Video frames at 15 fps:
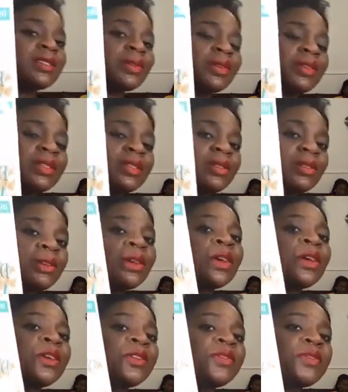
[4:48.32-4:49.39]
going to
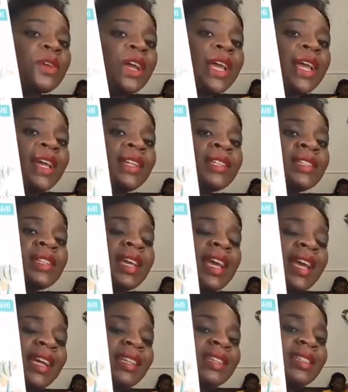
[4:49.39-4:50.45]

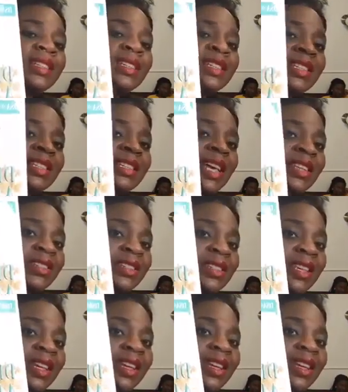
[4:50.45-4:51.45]
end this Saturday.